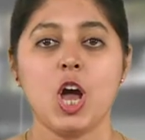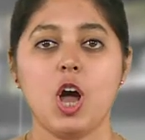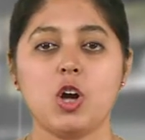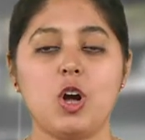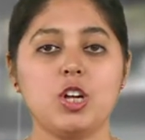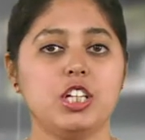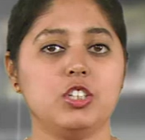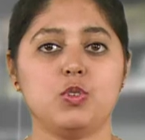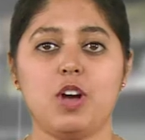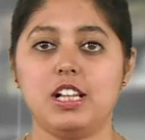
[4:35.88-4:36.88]
According
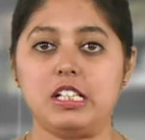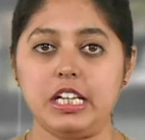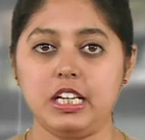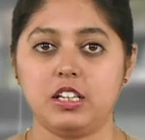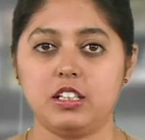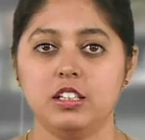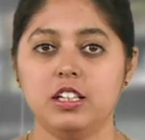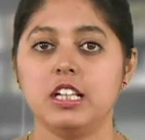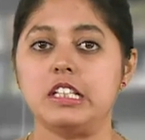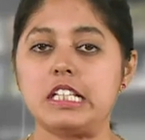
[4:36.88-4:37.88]
to Altekar,
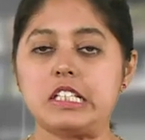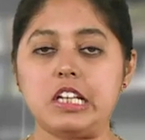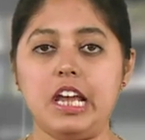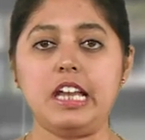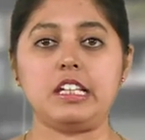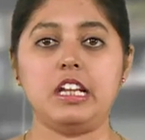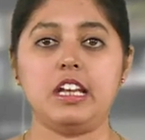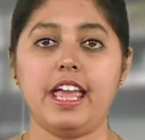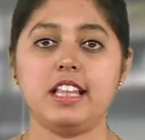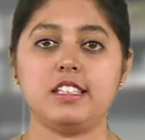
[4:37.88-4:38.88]
the state in
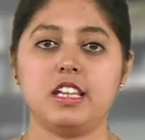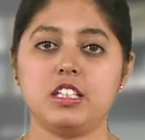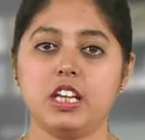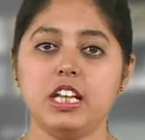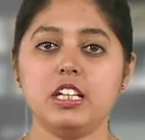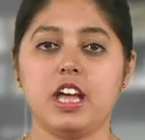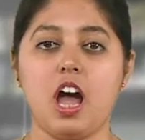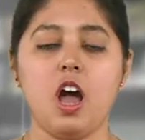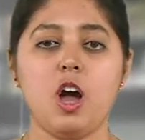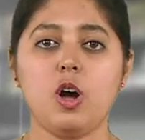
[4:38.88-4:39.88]
ancient
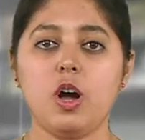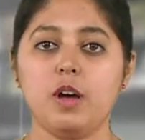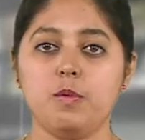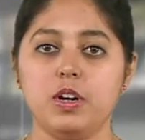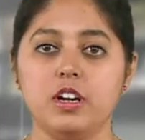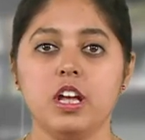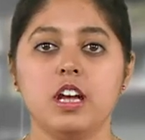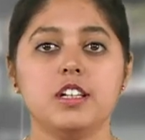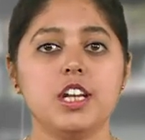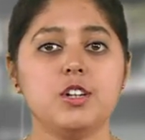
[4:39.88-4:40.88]
India, however,
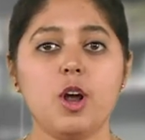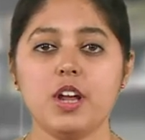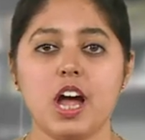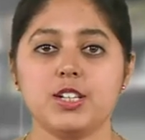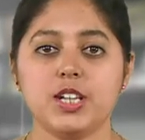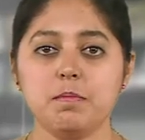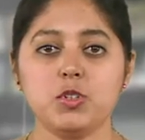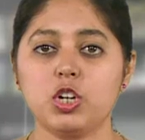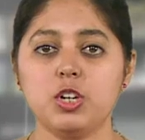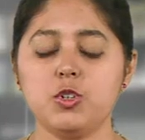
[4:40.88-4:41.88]
did not attempt
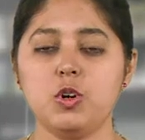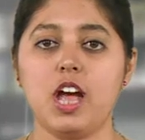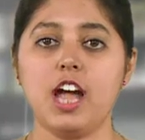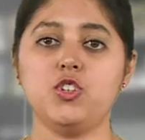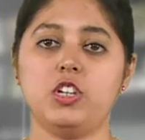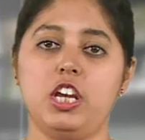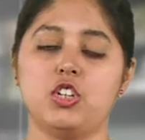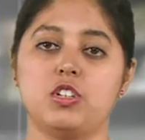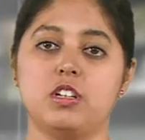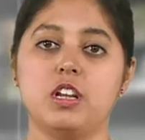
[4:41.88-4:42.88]
to control
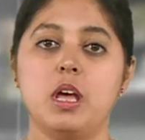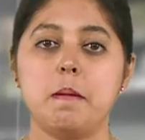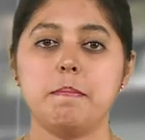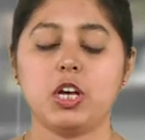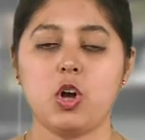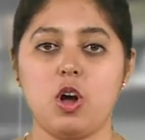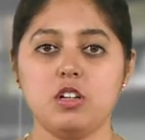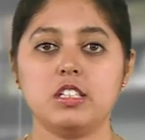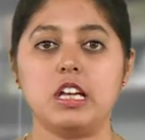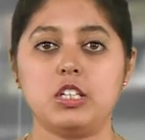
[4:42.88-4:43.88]
education
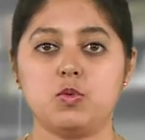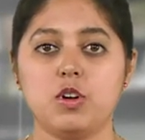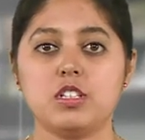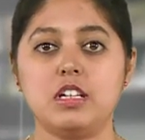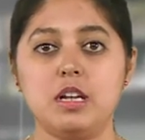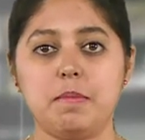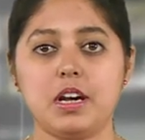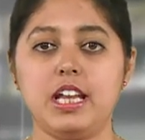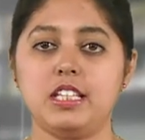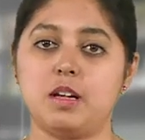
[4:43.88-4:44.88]
because it was
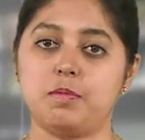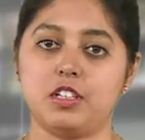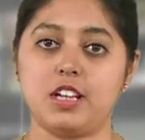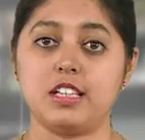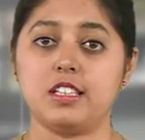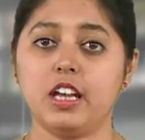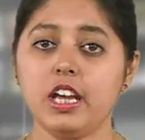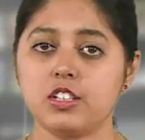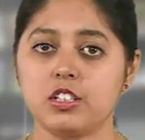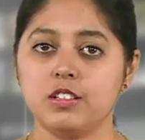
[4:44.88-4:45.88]
liberally subsidizing
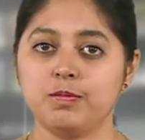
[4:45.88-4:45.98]
it.